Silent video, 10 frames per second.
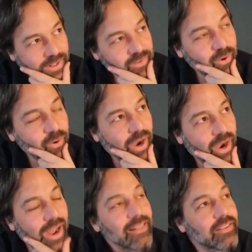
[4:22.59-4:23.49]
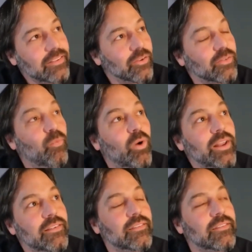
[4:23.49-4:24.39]
So I think so. So what
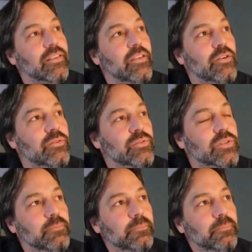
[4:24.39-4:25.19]
is its use?